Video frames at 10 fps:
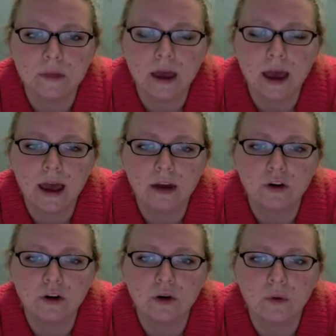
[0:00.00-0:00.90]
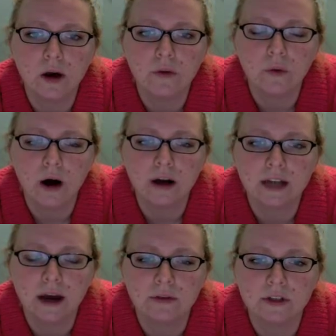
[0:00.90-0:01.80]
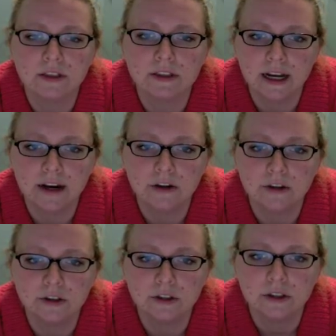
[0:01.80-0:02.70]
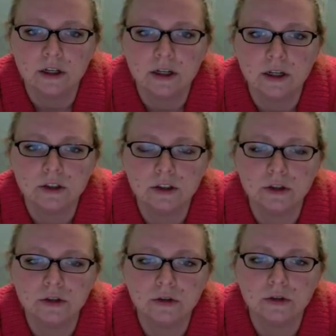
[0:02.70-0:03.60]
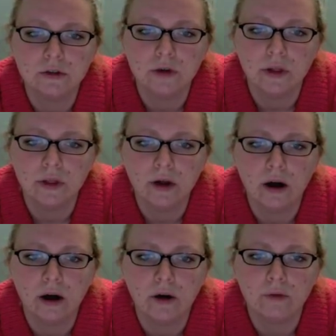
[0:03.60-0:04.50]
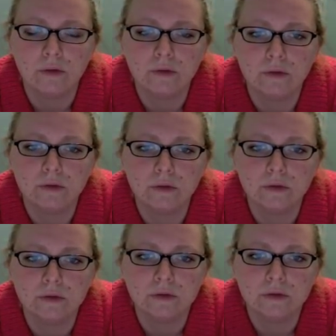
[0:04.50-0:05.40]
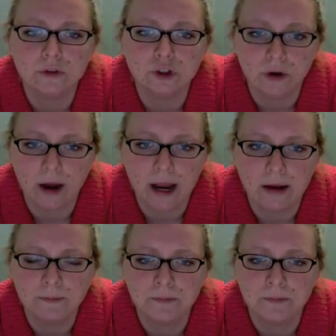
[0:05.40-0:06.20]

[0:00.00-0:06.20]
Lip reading: And you're going to want to walk down the stairs to the train.